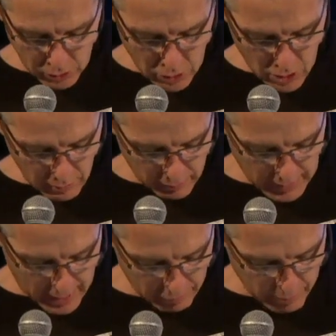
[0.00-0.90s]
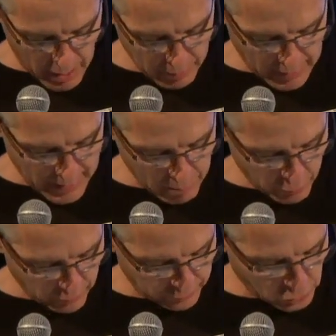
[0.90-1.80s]
curve and have maybe a
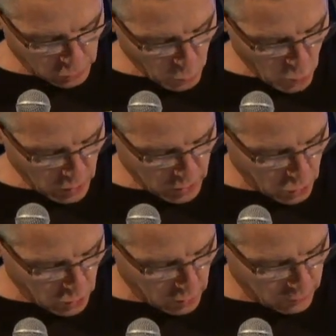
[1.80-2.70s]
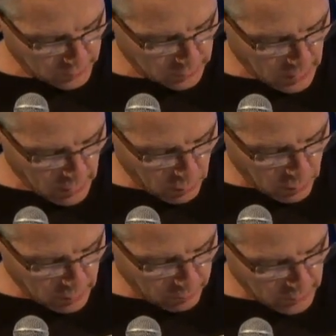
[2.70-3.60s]
number of small curves,
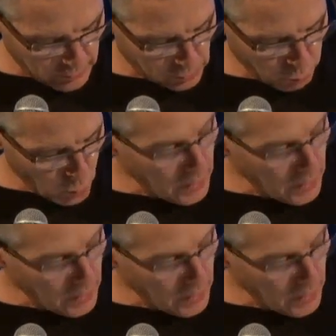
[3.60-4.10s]
smaller